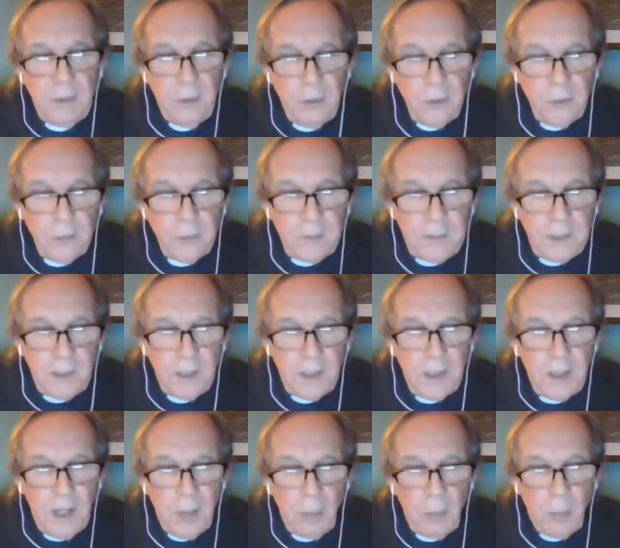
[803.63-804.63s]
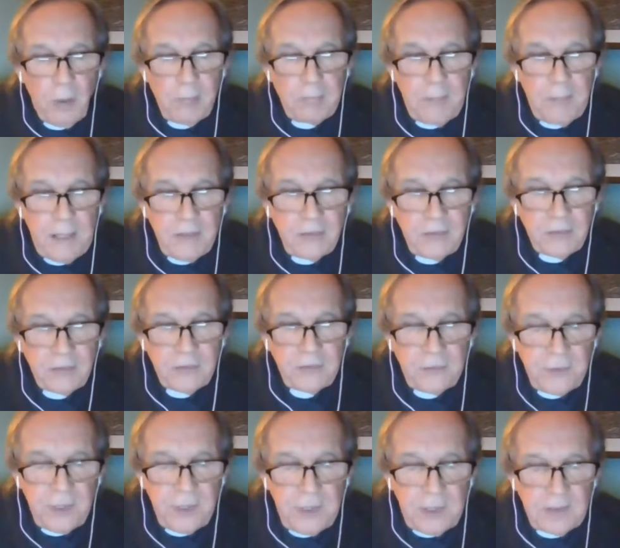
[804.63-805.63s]
who we are and what makes
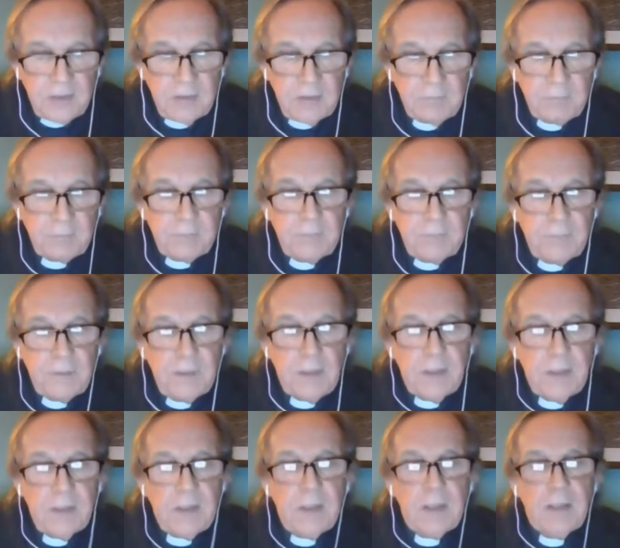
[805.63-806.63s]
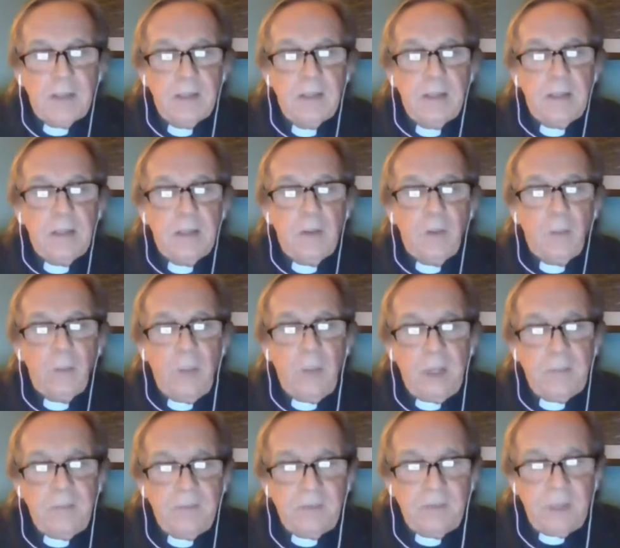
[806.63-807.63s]
us tick,
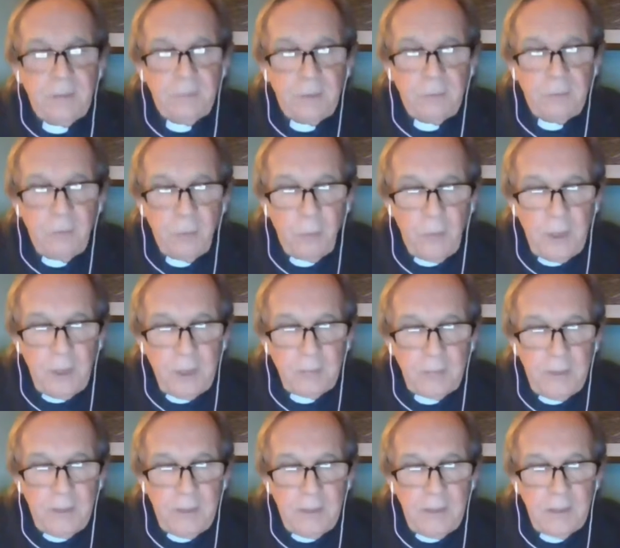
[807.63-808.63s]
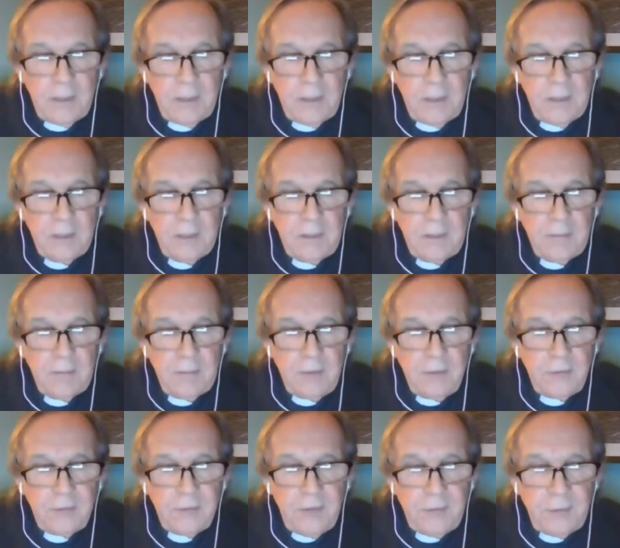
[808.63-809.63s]
where we've come from and why we're here
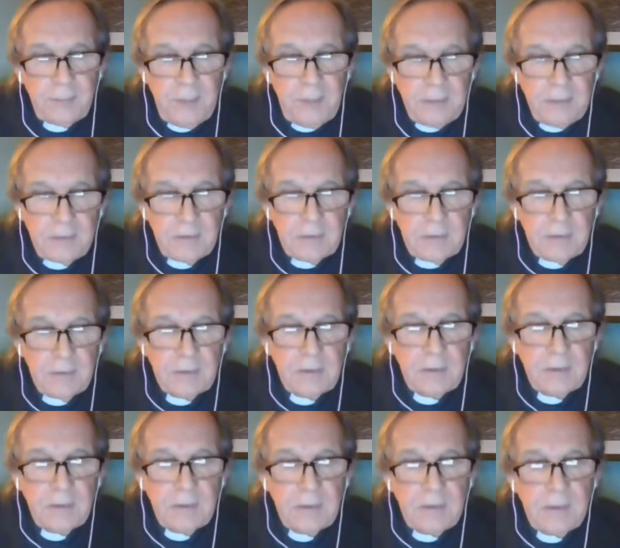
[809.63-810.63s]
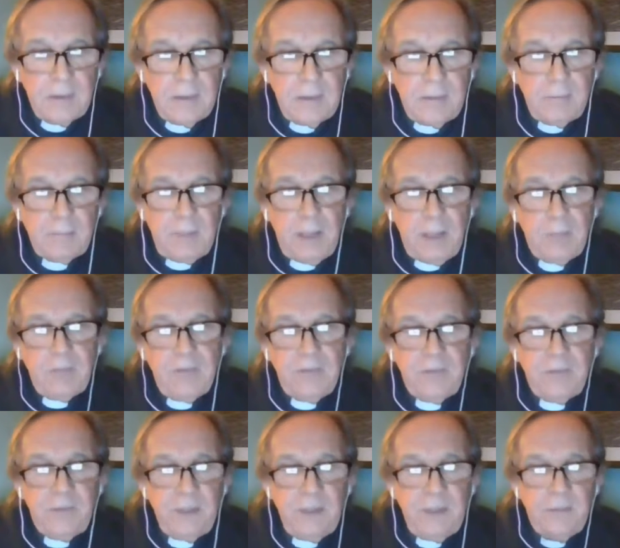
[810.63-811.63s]
is fundamental. And
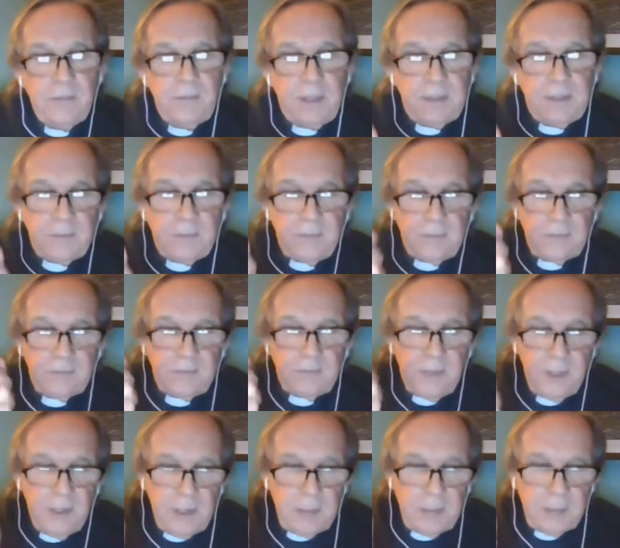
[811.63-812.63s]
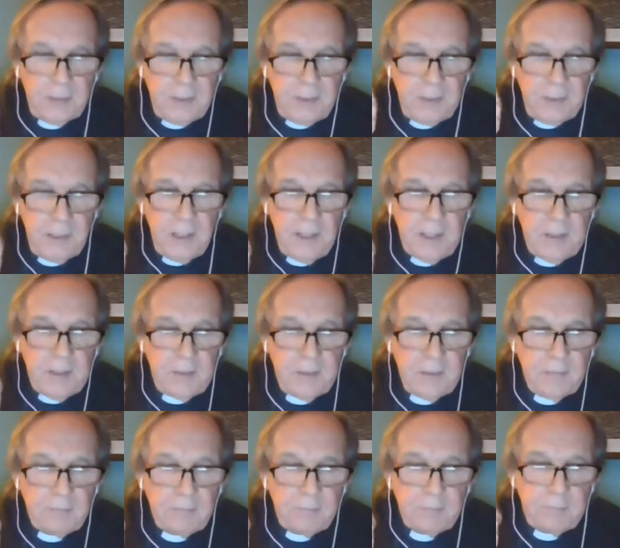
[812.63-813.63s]
we've seen that time and
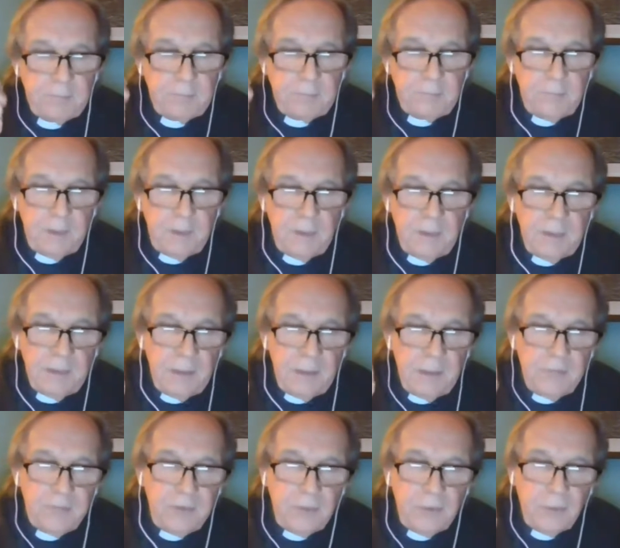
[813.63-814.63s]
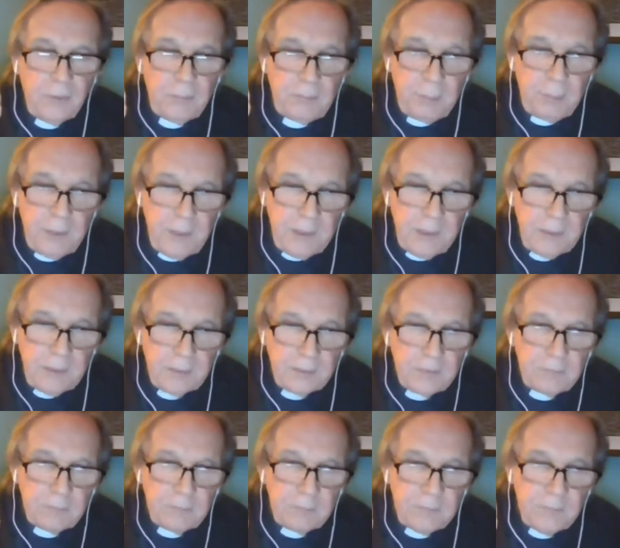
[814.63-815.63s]
again, if you
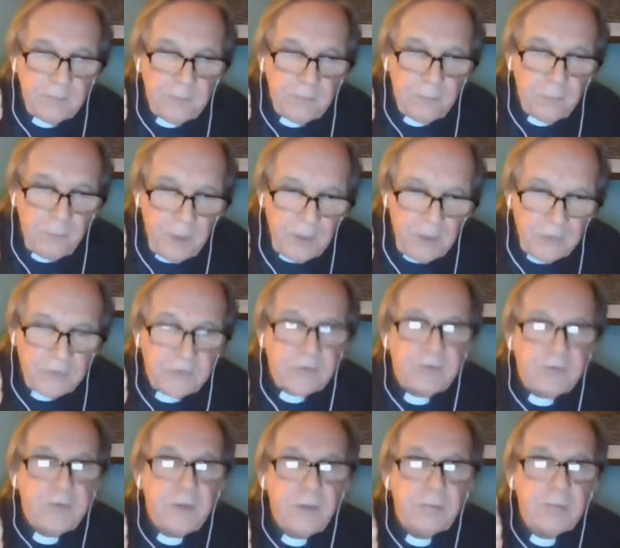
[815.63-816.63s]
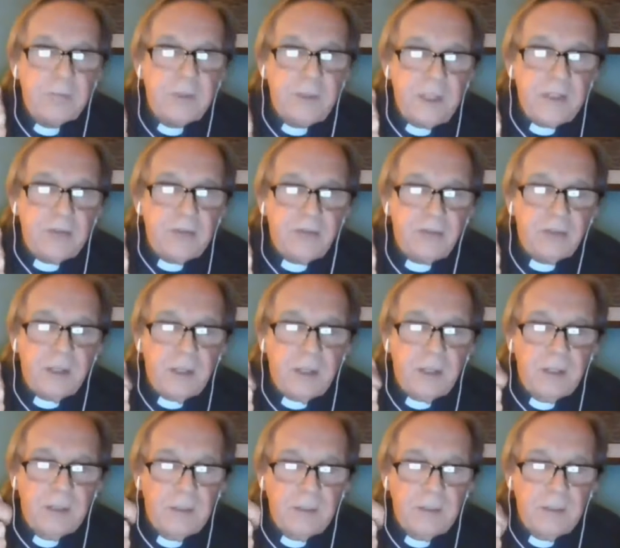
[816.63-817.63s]
appeal to the worst of human nature,